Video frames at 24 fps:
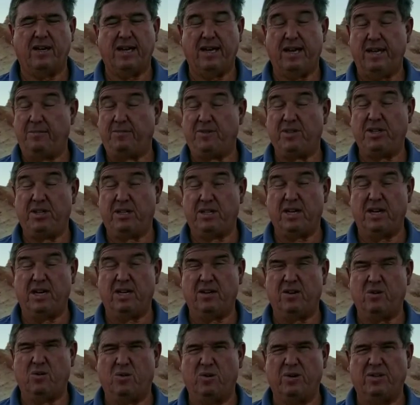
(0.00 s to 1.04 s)
AMC
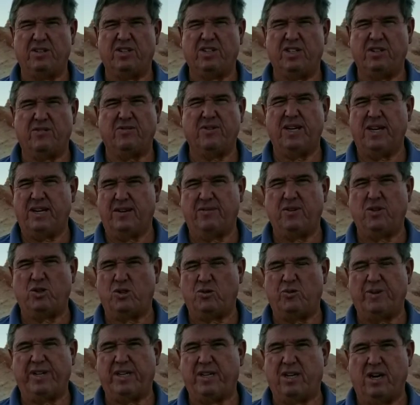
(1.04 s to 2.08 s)
Concord silver
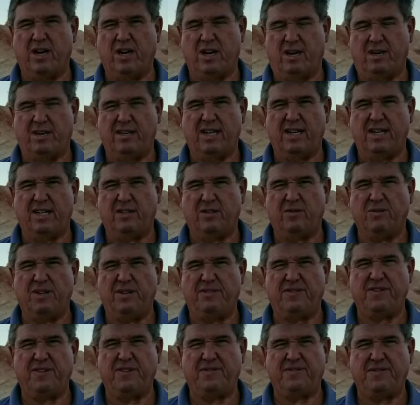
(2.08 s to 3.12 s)
anniversary car,
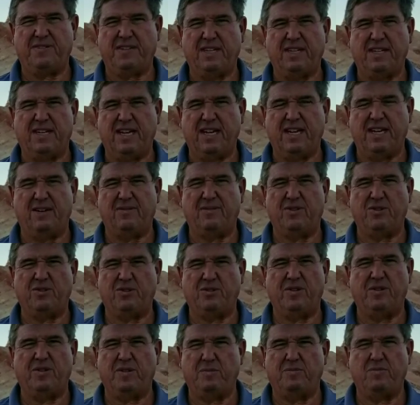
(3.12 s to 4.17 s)
25th
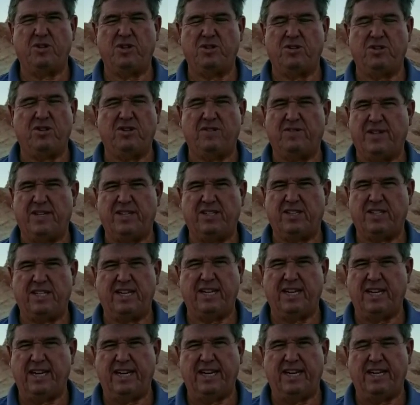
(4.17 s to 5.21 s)
anniversary of the merger of Hudson
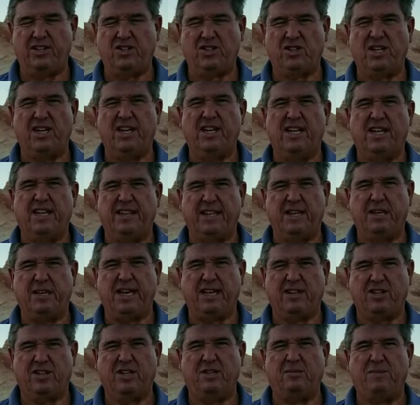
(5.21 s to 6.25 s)
and Nash. They
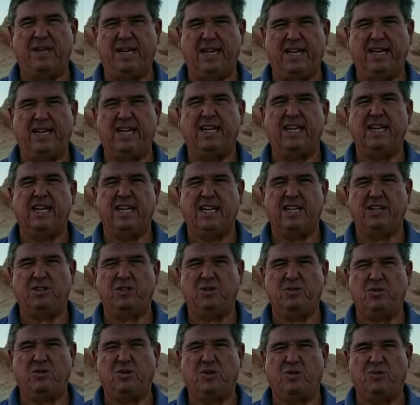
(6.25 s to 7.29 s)
actually made a
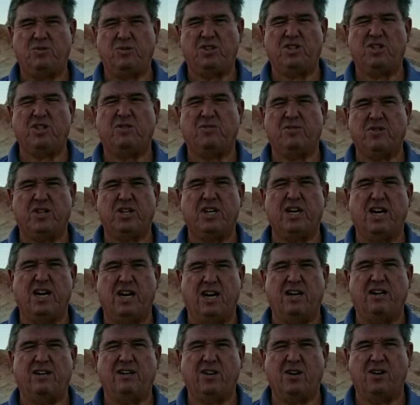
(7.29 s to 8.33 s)
2-tone silver
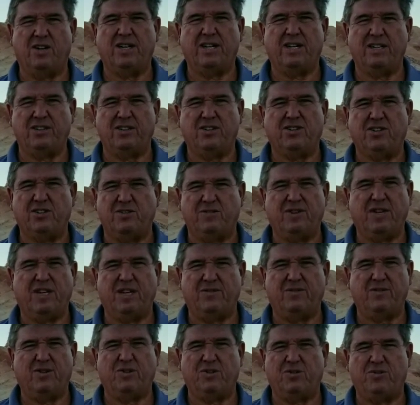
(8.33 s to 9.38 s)
car, calling it the silver
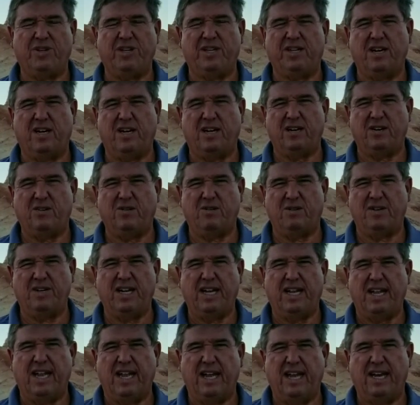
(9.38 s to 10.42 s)
anniversary Concord.
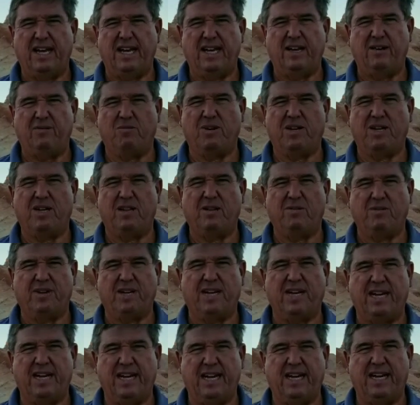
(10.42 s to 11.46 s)
And then one other one
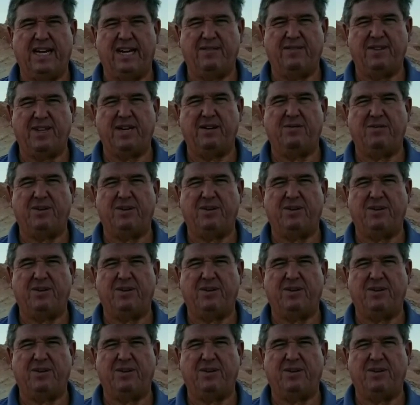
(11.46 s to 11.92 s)
I have that I